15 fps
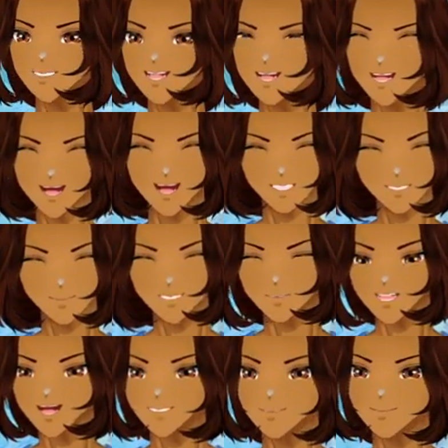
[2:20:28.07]
L on the
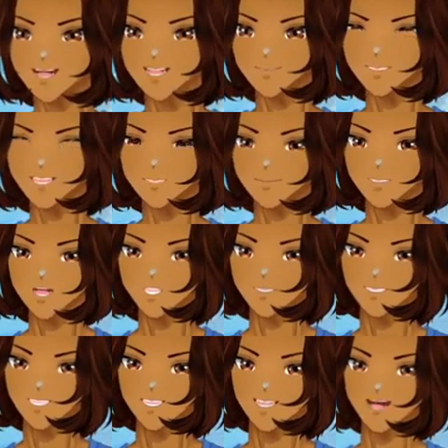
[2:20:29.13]
Riz. If you don't know
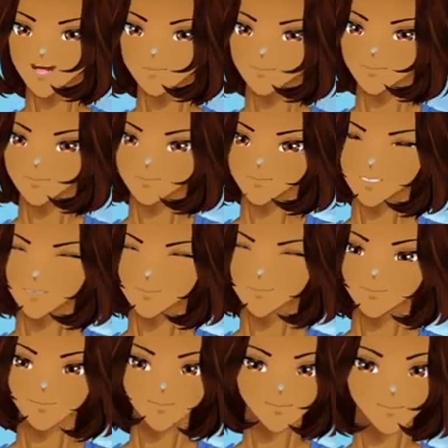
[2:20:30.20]
the
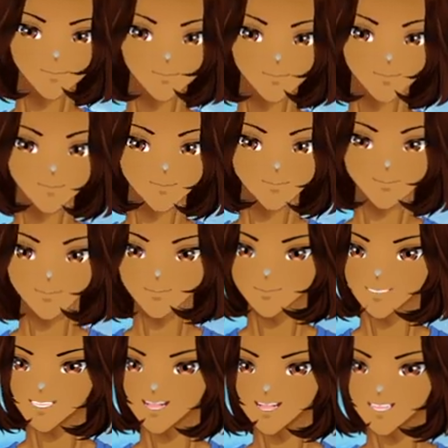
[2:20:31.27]
Flintstones.
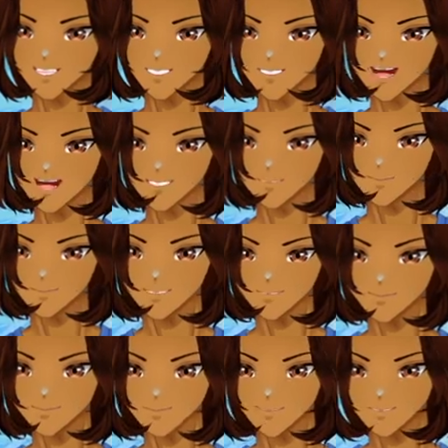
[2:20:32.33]
Nah, no chill.
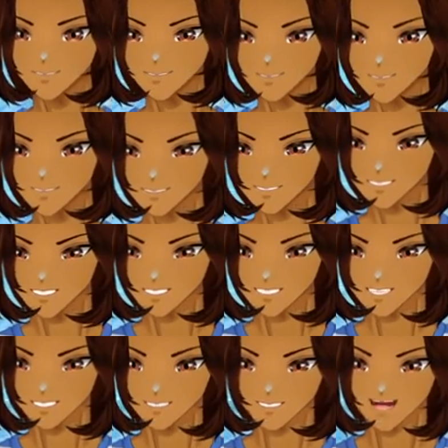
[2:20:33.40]

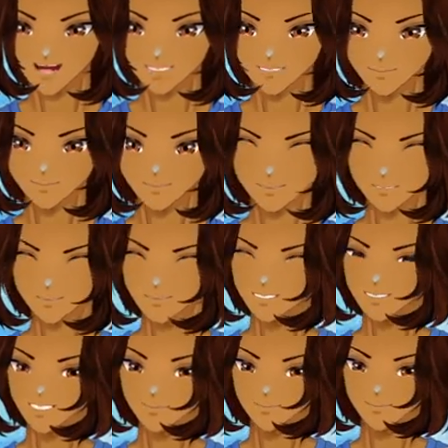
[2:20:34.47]
Nah, no chill. No chill
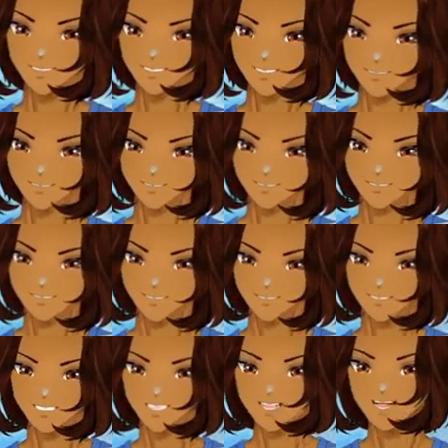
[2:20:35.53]
at all.
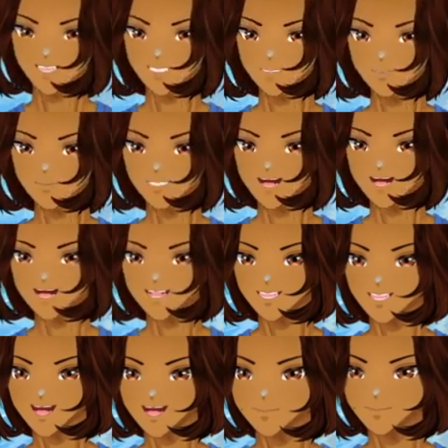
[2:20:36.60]
You are
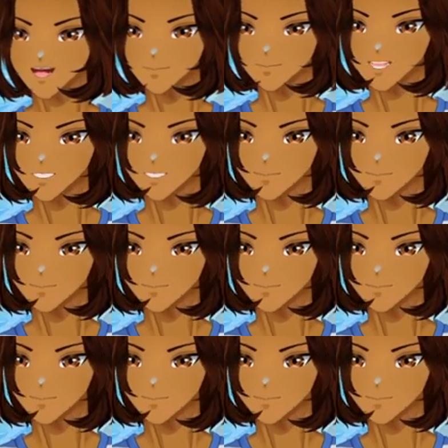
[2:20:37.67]
not my brother.